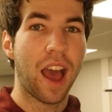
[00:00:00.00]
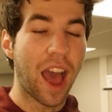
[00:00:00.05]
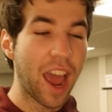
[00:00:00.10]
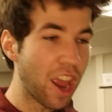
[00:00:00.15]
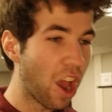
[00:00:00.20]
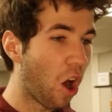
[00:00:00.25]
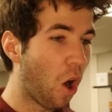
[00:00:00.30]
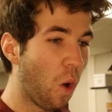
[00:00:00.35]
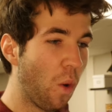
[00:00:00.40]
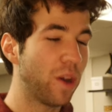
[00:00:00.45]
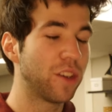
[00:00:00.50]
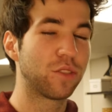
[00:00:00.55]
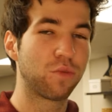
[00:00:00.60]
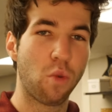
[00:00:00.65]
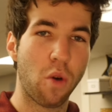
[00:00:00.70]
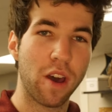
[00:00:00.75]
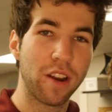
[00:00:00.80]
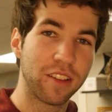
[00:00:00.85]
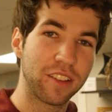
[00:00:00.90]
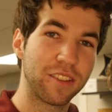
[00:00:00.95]
I always
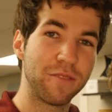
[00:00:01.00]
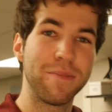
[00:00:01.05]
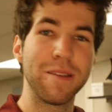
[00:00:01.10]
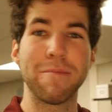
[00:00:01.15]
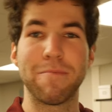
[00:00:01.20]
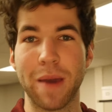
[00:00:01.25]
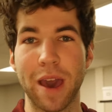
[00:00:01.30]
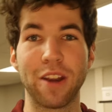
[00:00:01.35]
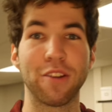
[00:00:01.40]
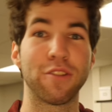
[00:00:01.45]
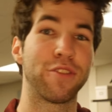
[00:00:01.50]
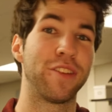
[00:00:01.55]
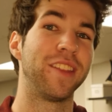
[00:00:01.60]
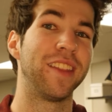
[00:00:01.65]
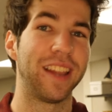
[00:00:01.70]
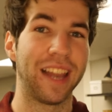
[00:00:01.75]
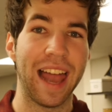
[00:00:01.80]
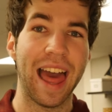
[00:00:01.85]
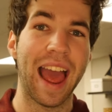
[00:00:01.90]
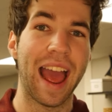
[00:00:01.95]
want it to be better than
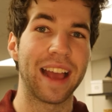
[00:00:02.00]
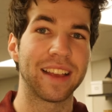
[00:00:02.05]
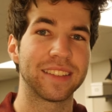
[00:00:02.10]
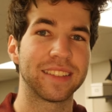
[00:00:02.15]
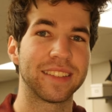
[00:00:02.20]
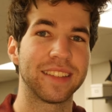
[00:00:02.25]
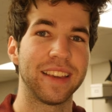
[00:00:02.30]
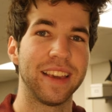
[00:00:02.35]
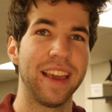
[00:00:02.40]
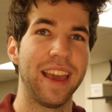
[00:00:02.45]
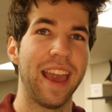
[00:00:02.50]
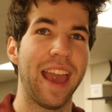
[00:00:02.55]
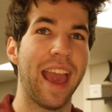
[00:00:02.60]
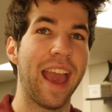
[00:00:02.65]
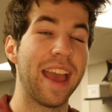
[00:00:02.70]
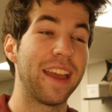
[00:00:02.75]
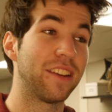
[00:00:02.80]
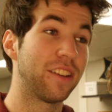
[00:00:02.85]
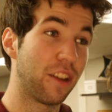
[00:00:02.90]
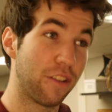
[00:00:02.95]
the last.
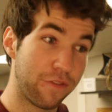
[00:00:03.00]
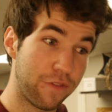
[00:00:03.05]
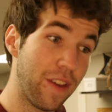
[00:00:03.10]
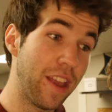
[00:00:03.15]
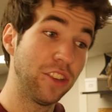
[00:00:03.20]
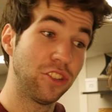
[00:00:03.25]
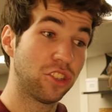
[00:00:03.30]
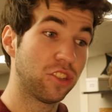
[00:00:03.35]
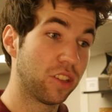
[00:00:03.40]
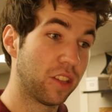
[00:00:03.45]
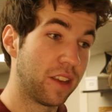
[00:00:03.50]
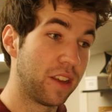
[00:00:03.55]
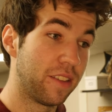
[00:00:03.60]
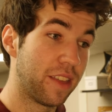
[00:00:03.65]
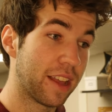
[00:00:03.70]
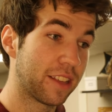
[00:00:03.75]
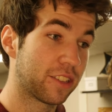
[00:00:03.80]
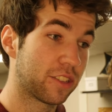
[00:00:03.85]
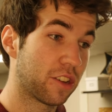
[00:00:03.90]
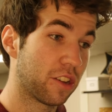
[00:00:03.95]
And eventually
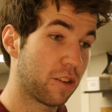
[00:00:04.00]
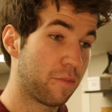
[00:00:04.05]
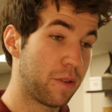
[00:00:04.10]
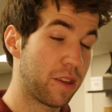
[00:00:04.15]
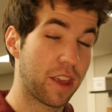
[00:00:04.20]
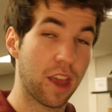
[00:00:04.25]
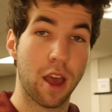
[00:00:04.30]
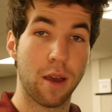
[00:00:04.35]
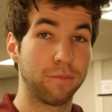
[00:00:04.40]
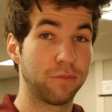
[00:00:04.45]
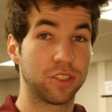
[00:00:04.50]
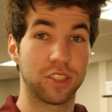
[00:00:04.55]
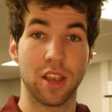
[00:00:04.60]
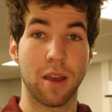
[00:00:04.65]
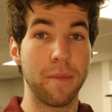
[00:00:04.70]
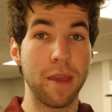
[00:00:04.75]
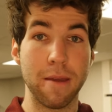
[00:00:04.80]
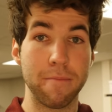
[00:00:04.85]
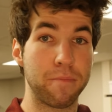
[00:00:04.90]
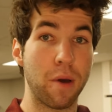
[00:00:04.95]
that's going to become
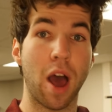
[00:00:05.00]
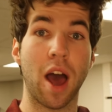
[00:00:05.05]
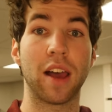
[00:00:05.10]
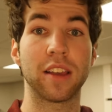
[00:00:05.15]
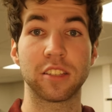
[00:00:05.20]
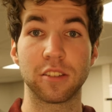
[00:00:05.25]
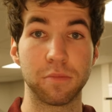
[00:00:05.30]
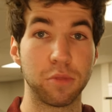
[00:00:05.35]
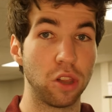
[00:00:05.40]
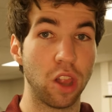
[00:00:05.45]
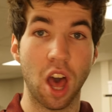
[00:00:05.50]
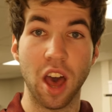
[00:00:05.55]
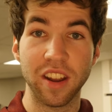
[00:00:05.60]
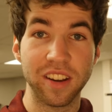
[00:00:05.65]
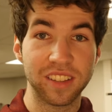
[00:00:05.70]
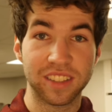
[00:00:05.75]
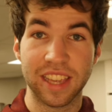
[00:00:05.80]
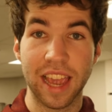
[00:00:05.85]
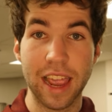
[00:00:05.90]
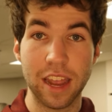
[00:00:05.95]
some impossible,
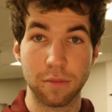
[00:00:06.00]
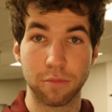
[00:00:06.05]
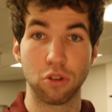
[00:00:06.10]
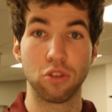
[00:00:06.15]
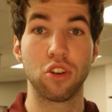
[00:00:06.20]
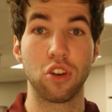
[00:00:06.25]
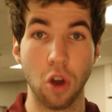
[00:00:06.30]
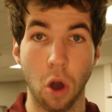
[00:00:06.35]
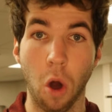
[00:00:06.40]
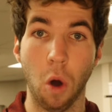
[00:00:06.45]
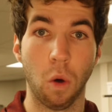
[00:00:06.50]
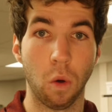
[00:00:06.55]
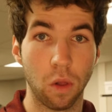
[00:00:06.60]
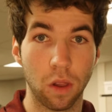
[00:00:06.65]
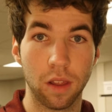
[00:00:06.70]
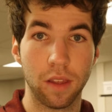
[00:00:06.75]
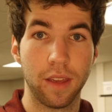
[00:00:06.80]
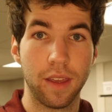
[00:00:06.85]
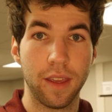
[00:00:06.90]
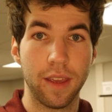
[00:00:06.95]
unattainable goal.